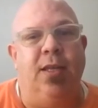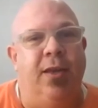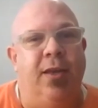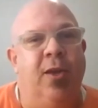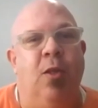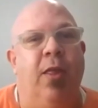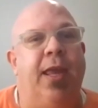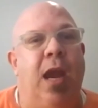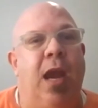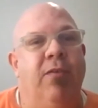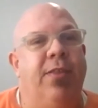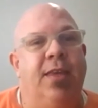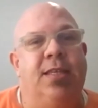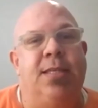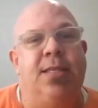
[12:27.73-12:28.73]
You know, like
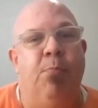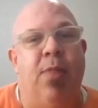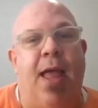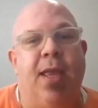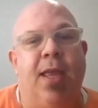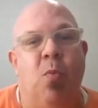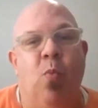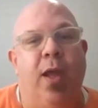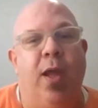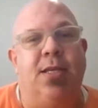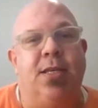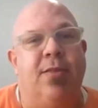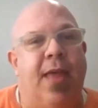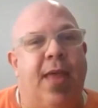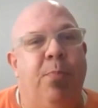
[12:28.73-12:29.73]
everything's in black and white to
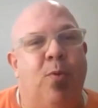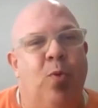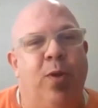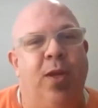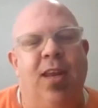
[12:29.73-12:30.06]
that point.